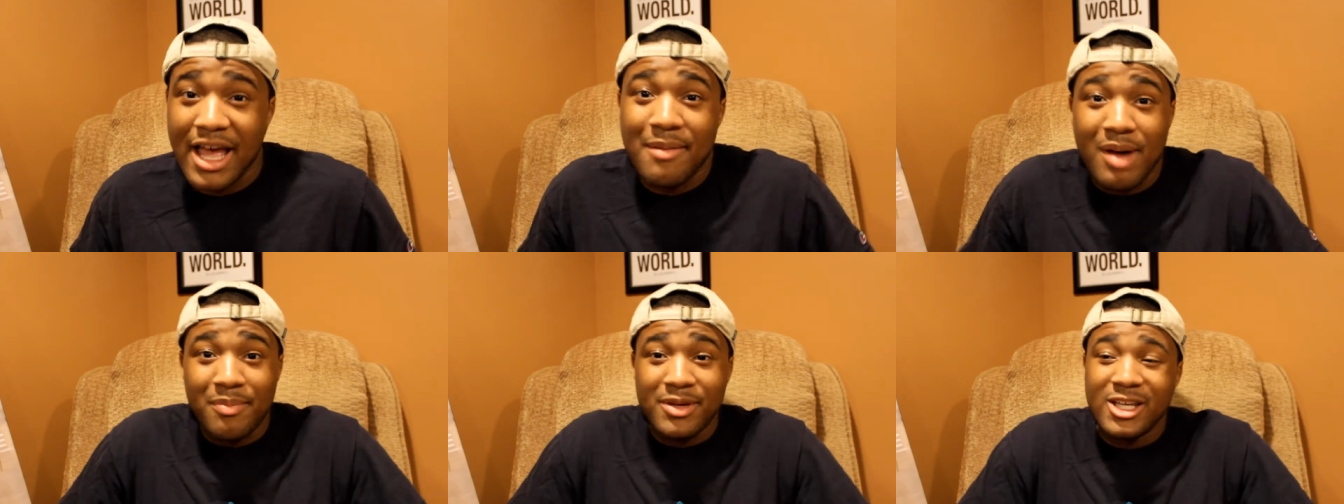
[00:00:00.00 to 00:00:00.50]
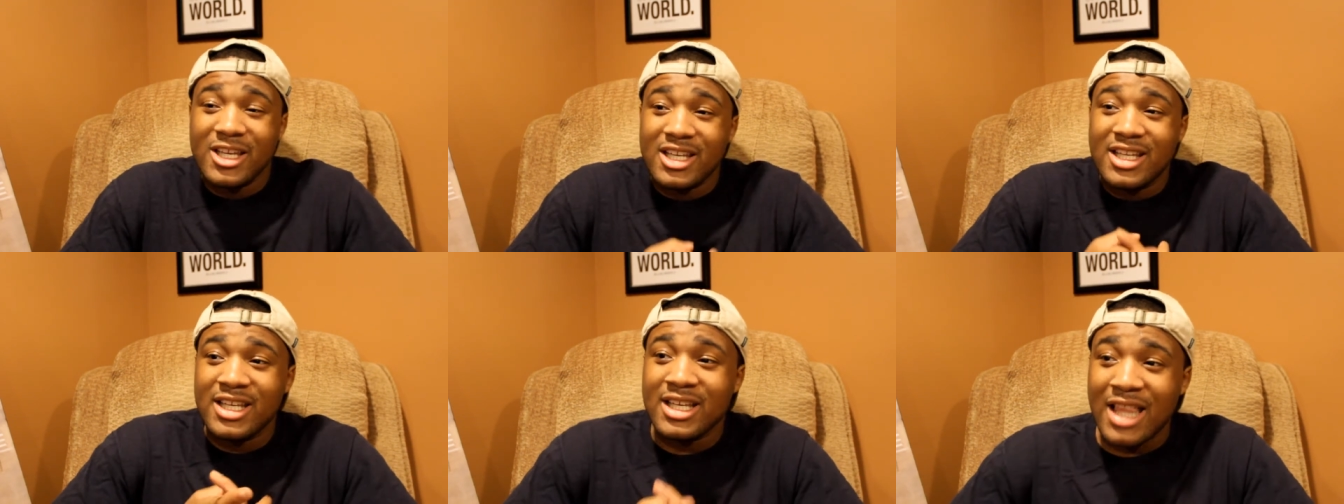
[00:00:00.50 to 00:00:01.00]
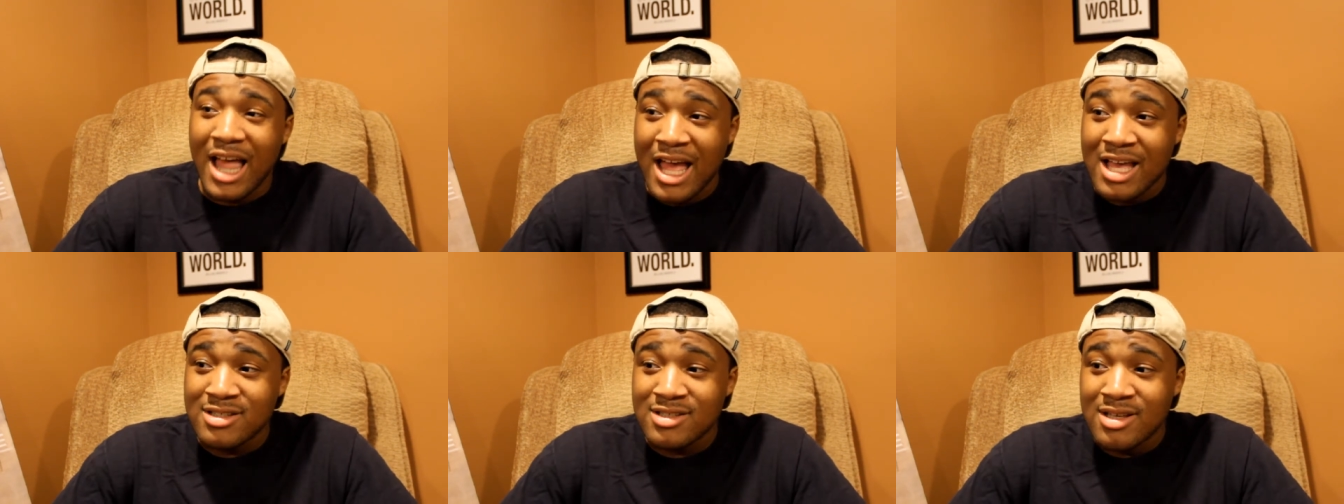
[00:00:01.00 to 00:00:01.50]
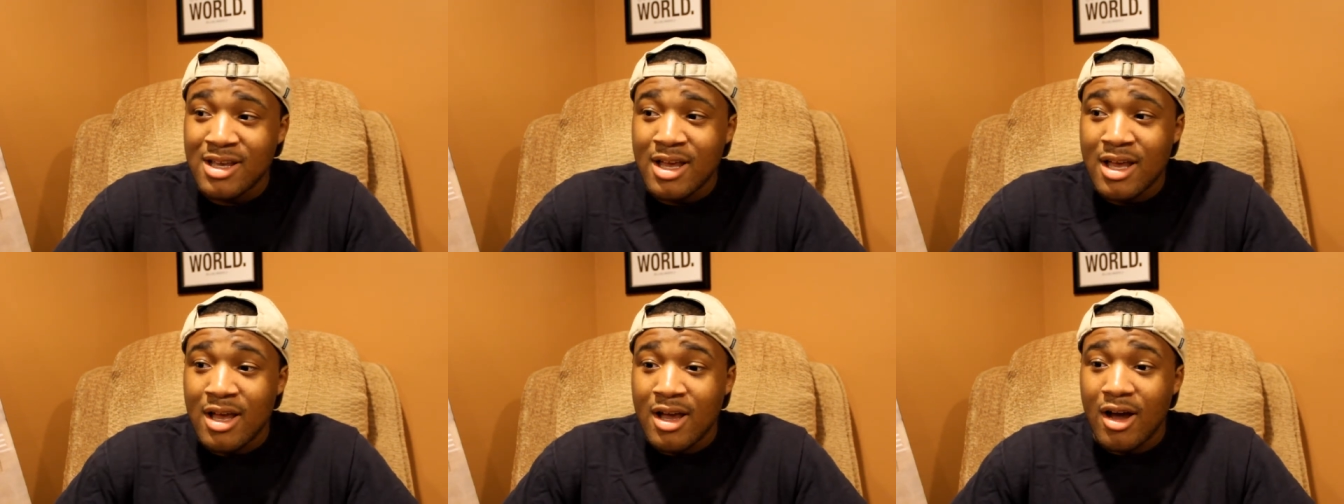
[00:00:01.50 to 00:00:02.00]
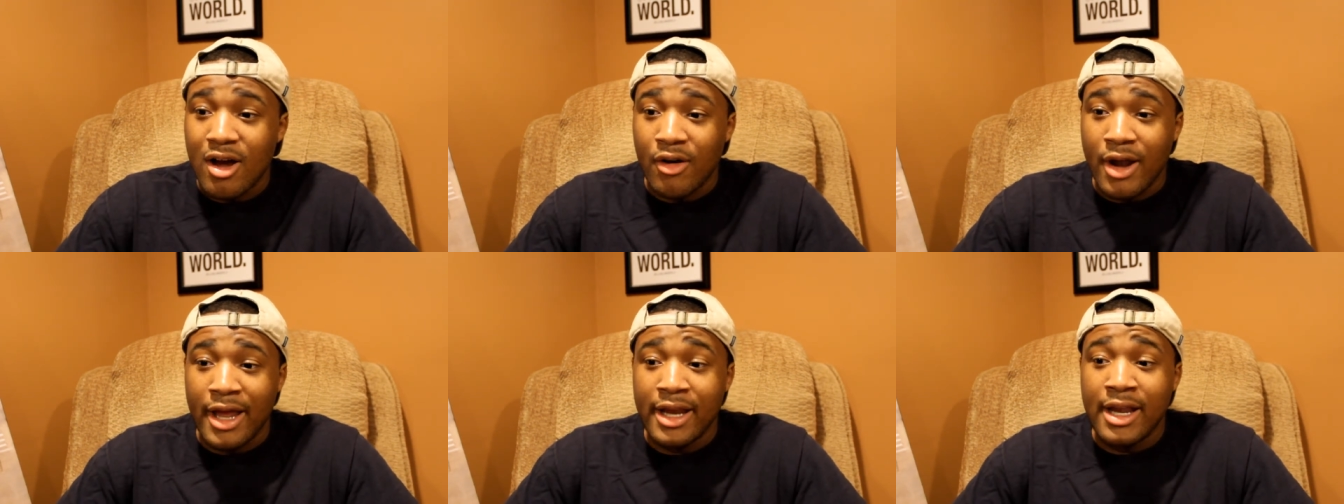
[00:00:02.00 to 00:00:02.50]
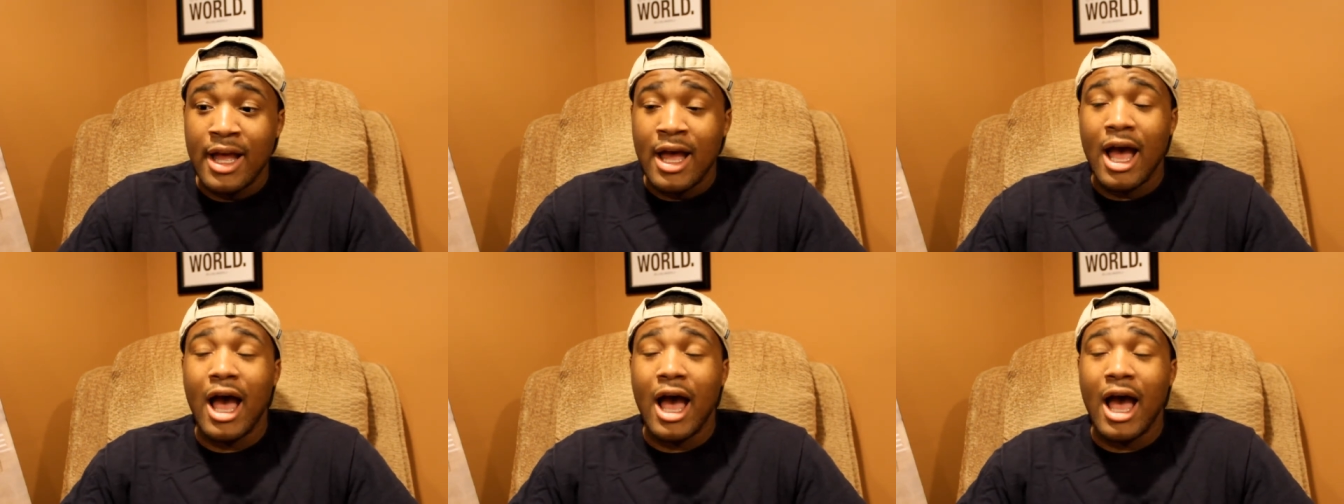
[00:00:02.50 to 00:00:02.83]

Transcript: I had my PED class, Alright,